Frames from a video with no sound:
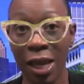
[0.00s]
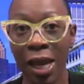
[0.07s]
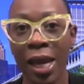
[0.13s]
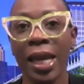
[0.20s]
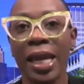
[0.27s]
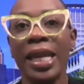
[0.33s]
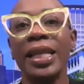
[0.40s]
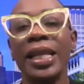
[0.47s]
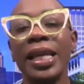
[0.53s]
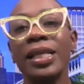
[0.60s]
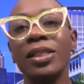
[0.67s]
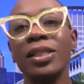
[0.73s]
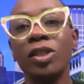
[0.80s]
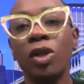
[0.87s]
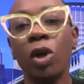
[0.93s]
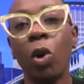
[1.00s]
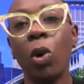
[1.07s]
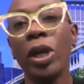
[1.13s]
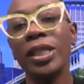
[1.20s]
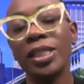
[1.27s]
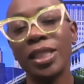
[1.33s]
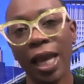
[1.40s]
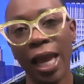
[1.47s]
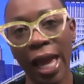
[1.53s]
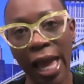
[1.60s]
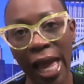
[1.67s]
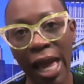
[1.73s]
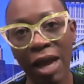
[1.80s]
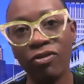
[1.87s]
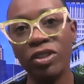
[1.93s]
it is going to
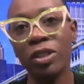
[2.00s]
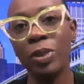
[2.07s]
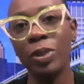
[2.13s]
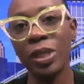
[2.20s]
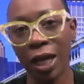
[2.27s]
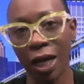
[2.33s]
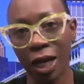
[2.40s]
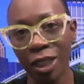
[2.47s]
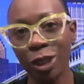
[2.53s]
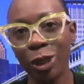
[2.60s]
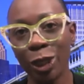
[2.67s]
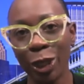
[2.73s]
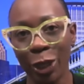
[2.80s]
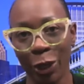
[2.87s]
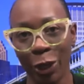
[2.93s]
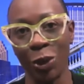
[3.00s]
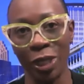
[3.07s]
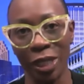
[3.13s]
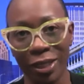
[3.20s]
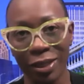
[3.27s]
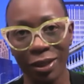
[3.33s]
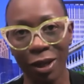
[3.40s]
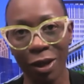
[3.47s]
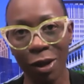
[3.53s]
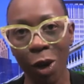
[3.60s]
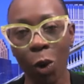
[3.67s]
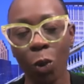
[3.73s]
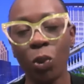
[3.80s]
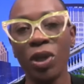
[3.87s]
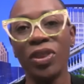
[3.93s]
have to be undergirded
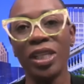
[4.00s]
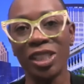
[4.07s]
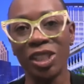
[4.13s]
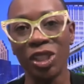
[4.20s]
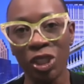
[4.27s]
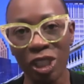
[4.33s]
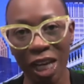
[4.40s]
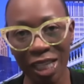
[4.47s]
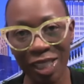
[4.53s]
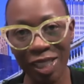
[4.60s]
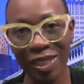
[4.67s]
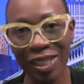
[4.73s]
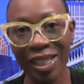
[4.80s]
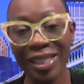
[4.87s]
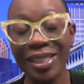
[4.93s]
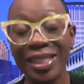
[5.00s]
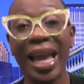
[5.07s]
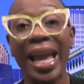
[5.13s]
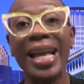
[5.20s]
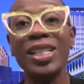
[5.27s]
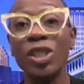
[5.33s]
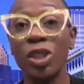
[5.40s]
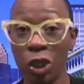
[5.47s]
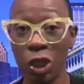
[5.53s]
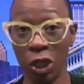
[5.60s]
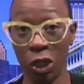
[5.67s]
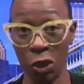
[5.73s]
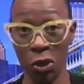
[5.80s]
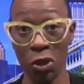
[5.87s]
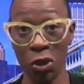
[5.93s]
with justice and
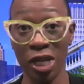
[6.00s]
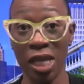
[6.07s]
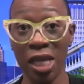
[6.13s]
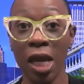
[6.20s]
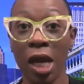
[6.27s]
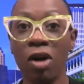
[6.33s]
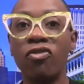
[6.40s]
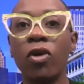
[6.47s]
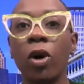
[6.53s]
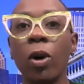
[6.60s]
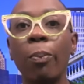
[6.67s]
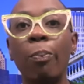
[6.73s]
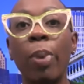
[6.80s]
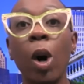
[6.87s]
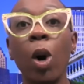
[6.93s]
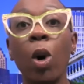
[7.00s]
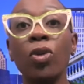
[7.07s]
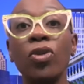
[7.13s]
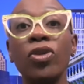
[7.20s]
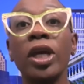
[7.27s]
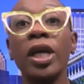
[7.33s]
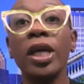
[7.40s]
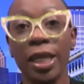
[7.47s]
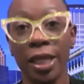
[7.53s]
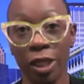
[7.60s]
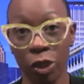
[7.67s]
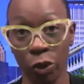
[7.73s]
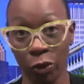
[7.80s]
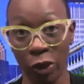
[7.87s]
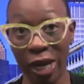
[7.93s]
security for both
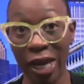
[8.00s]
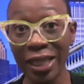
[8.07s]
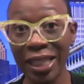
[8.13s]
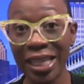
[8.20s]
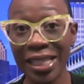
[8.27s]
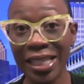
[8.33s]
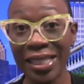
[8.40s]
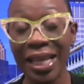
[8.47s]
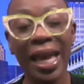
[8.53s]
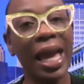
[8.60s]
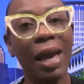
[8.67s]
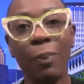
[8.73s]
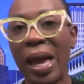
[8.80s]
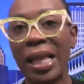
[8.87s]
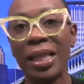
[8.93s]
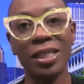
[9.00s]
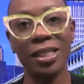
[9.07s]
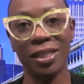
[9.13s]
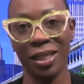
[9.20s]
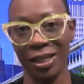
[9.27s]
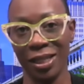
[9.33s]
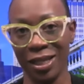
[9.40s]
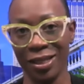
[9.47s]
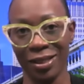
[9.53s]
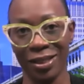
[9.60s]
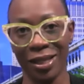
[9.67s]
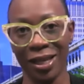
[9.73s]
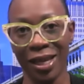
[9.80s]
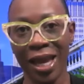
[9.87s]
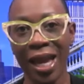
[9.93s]
Israelis and Palestinians.
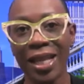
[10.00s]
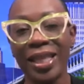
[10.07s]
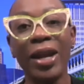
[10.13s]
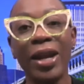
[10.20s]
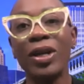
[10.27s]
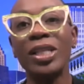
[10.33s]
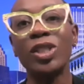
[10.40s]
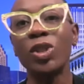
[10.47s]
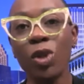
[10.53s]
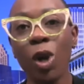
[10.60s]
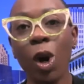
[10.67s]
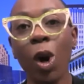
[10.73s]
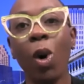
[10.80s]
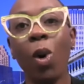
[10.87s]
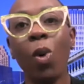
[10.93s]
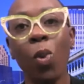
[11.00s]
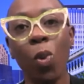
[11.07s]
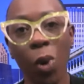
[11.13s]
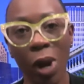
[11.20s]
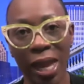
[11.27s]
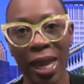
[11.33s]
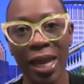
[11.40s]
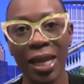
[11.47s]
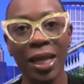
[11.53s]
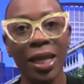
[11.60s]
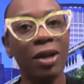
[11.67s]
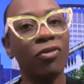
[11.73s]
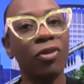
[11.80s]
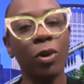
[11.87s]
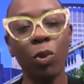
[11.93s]
There is no way
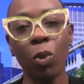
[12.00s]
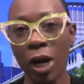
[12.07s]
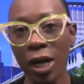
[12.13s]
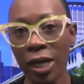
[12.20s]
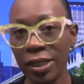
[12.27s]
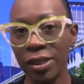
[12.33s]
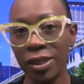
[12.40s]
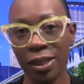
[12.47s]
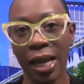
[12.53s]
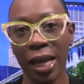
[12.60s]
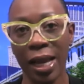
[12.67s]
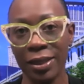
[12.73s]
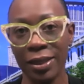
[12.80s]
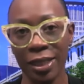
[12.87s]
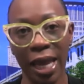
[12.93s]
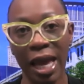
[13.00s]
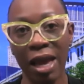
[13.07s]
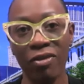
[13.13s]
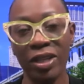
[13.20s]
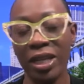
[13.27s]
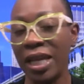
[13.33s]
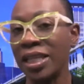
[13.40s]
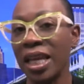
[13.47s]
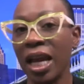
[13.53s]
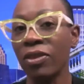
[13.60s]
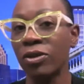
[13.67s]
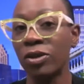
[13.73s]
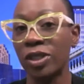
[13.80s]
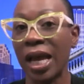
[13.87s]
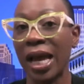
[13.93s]
for one side to have it and the
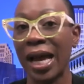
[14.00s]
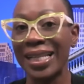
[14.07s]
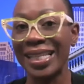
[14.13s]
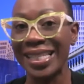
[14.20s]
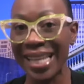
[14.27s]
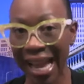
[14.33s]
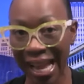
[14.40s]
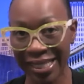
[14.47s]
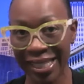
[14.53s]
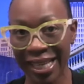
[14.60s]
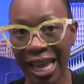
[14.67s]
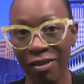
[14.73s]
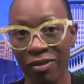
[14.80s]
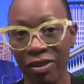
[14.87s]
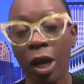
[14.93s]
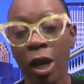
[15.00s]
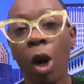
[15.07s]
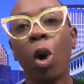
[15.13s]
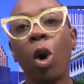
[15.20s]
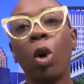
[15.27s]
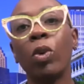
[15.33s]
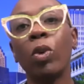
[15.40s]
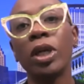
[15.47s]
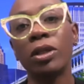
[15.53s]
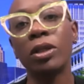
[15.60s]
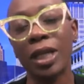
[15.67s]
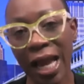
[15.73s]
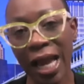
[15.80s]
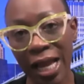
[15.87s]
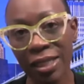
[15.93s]
other side not to have it, or we're going
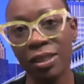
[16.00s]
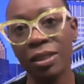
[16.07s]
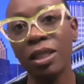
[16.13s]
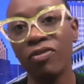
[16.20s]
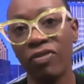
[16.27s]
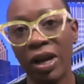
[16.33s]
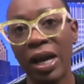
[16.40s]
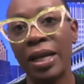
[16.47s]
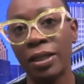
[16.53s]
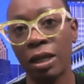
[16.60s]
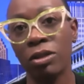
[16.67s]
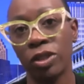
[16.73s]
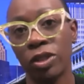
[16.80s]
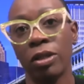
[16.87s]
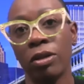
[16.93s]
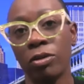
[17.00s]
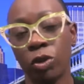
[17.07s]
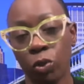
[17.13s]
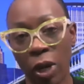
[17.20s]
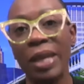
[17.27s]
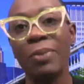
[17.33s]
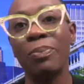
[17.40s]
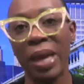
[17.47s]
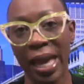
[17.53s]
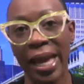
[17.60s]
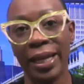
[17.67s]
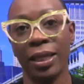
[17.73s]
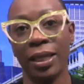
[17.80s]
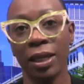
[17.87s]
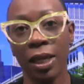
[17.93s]
to constantly find ourselves right
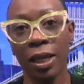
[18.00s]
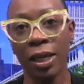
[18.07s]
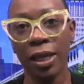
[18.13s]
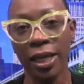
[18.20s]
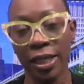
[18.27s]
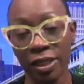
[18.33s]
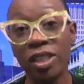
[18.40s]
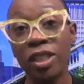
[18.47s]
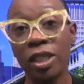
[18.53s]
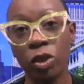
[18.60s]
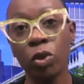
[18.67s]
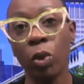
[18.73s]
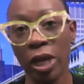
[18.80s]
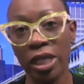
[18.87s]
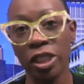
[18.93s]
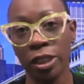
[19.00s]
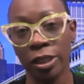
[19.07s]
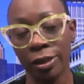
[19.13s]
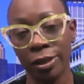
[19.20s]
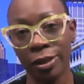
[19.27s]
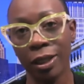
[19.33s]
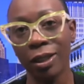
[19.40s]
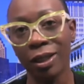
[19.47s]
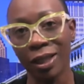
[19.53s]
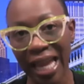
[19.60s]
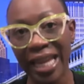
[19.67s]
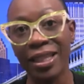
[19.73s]
back in situations like